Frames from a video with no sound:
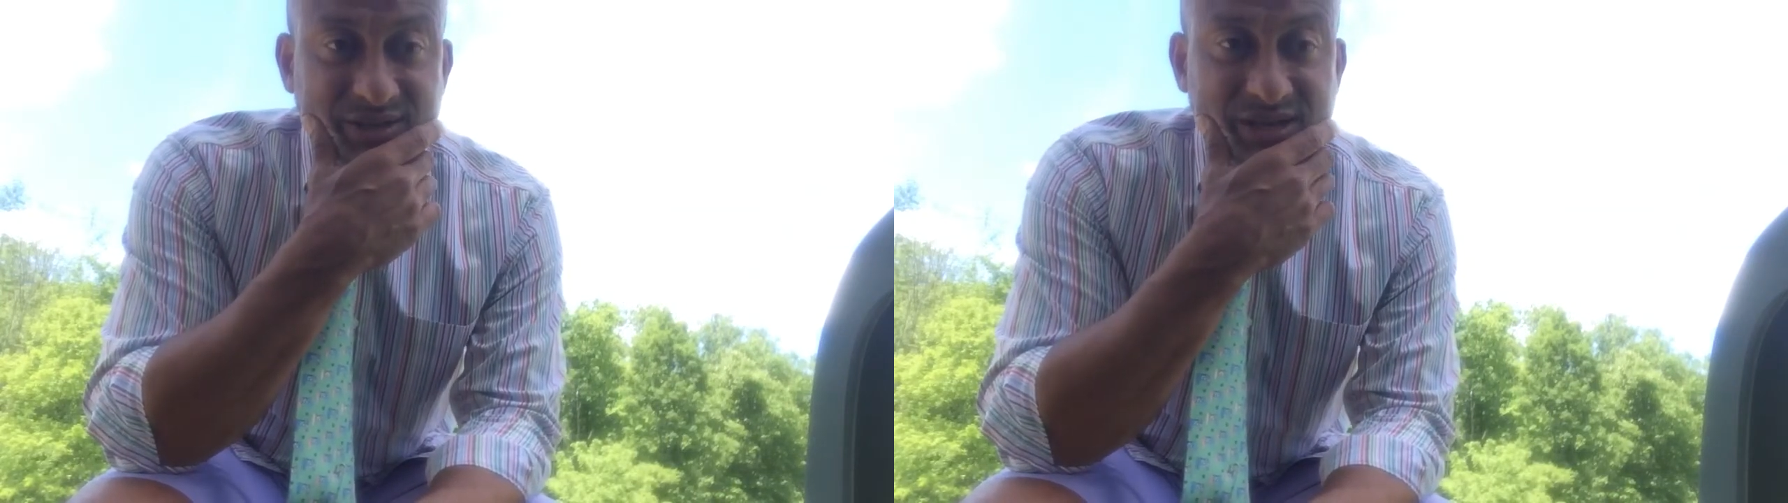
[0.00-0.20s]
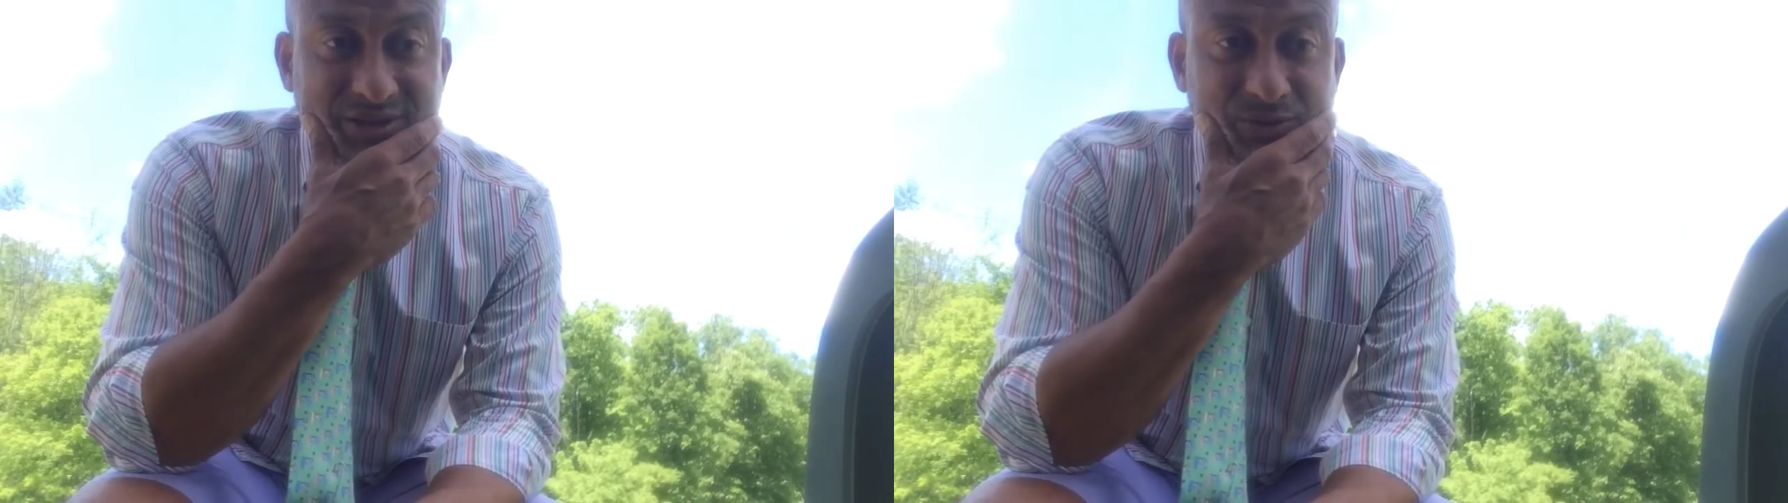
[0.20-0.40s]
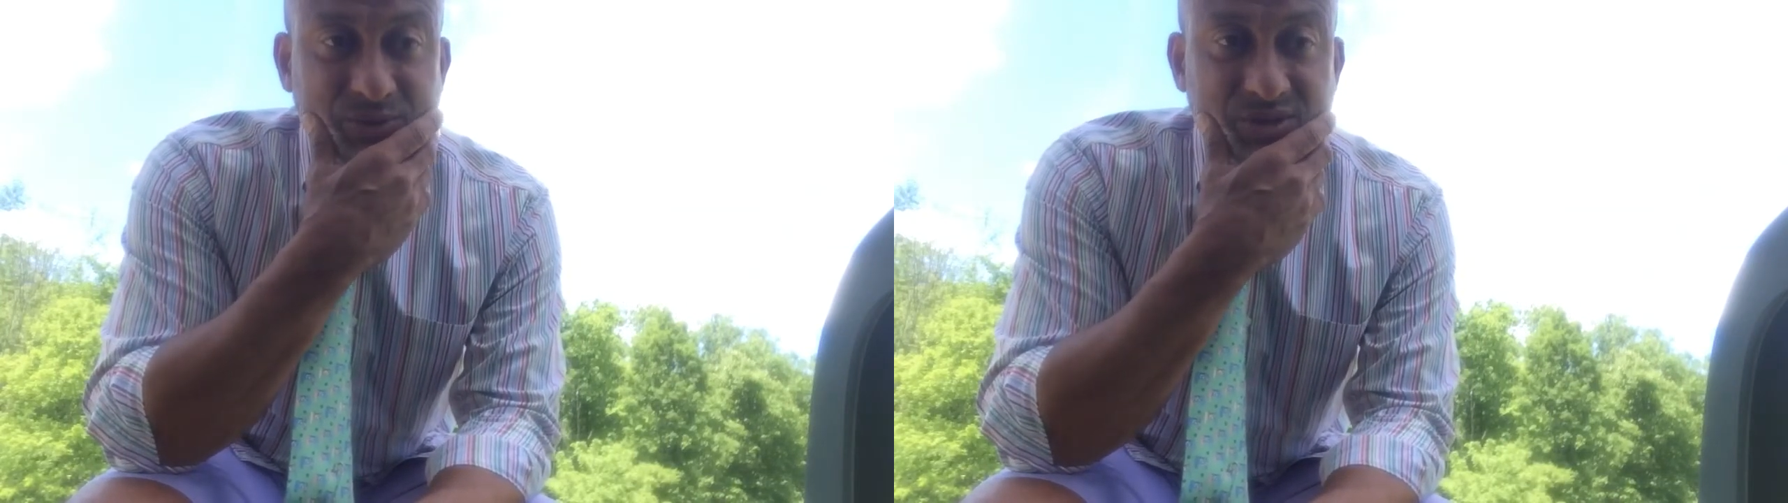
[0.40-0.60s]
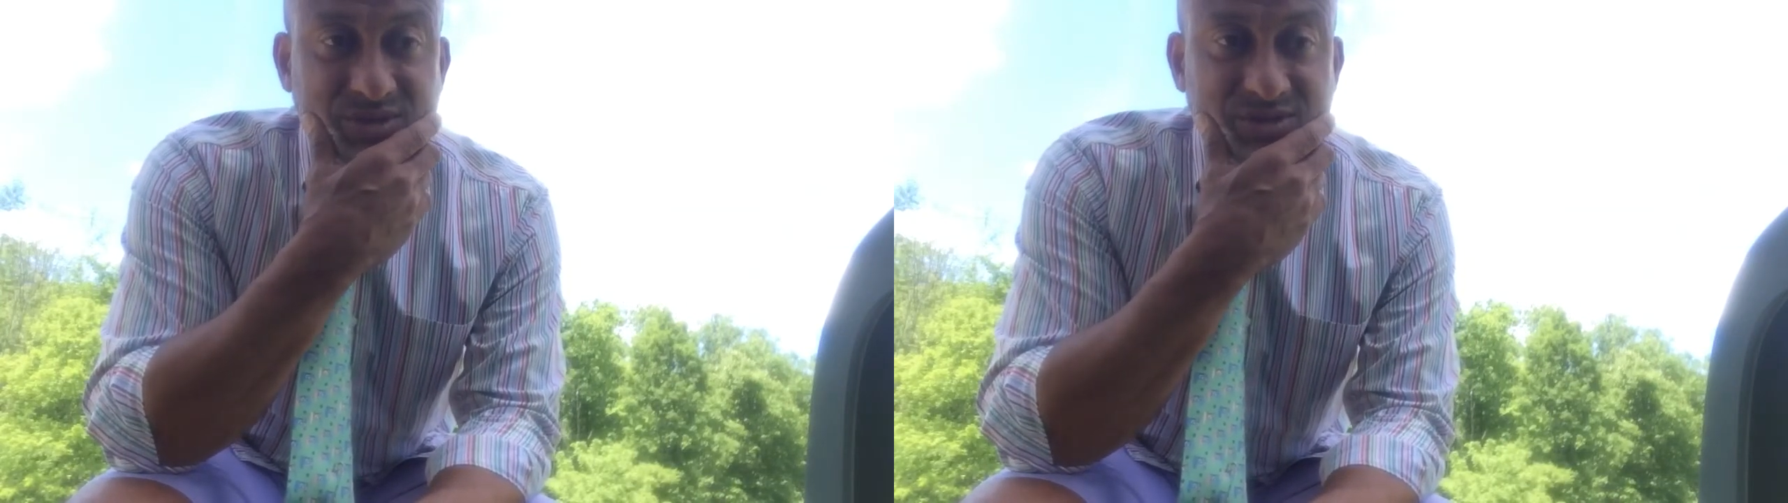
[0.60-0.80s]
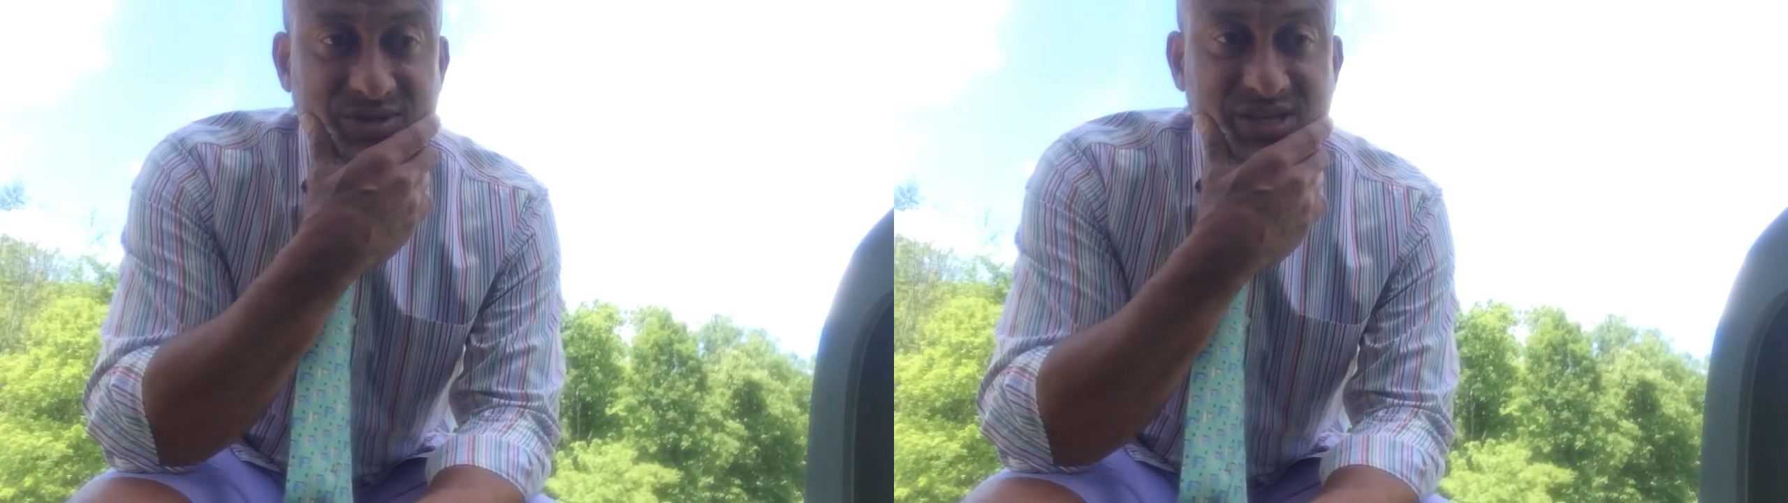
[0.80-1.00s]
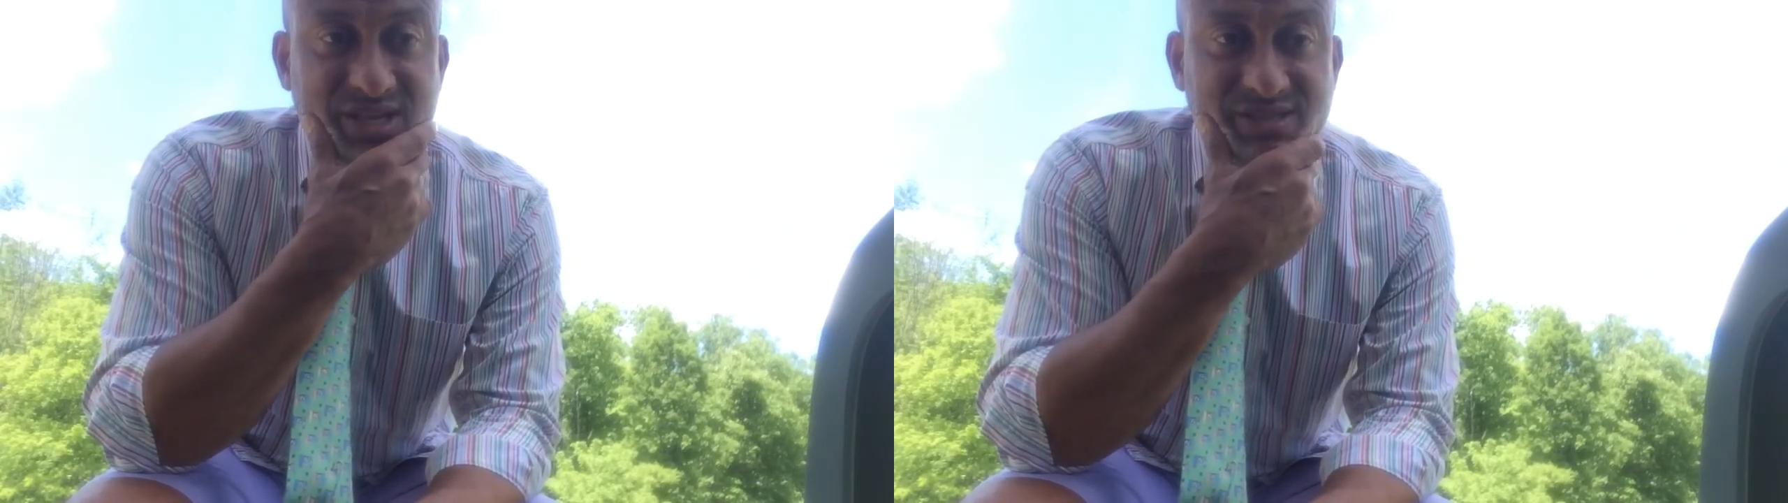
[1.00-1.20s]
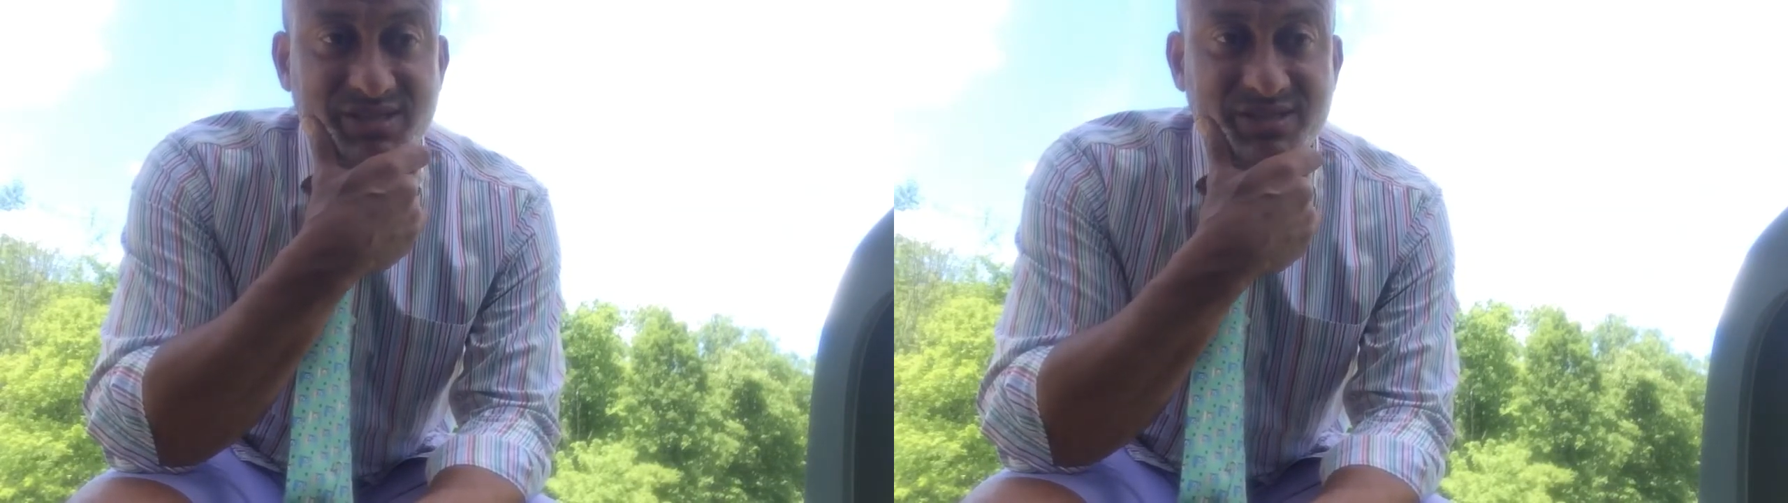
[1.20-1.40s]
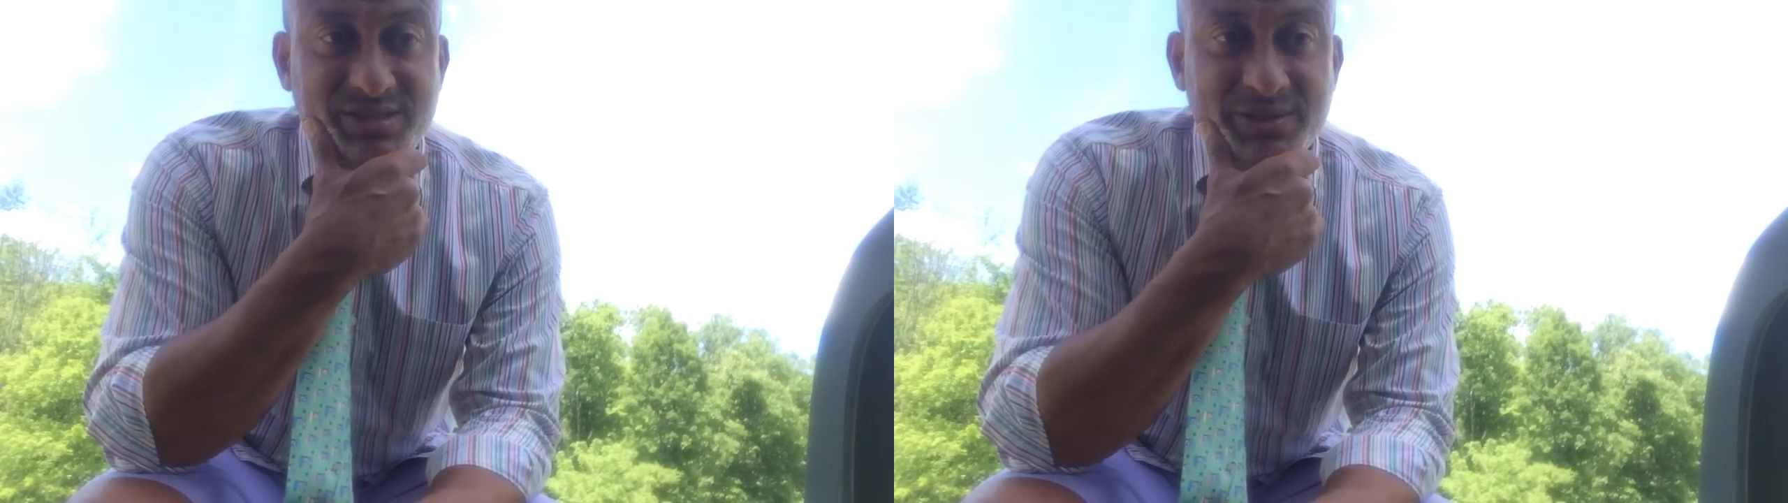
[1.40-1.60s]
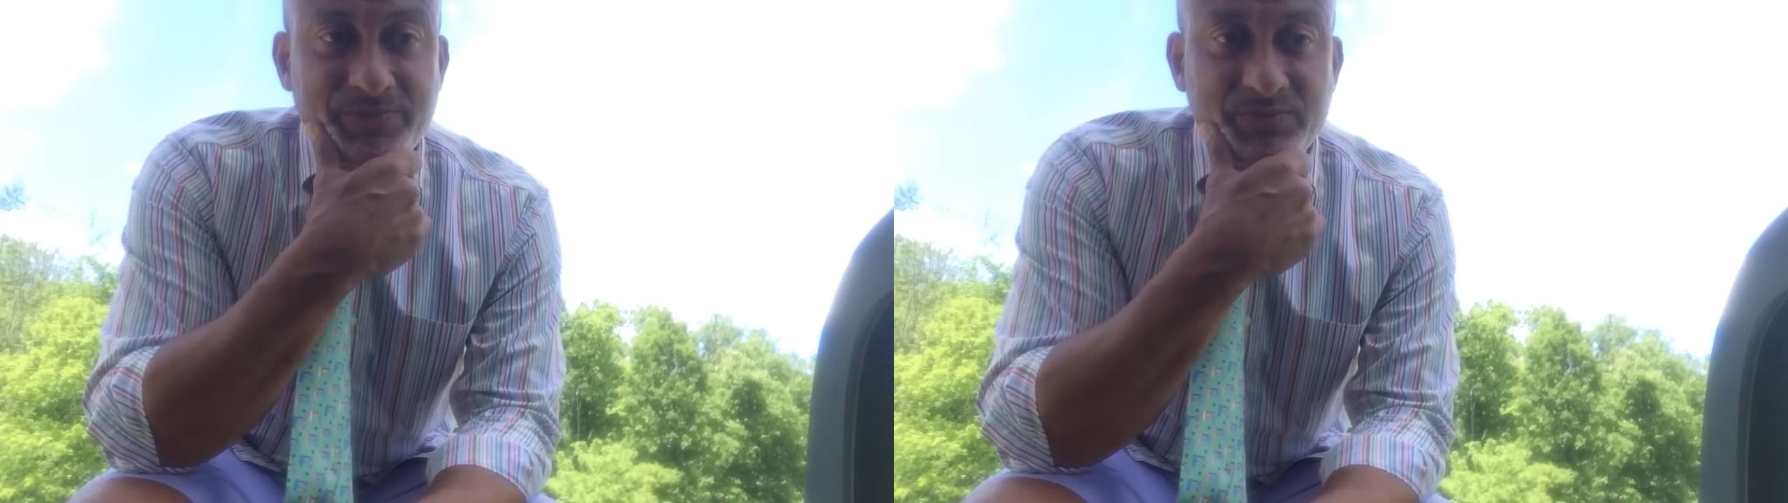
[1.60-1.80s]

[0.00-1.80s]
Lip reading: that the word Texas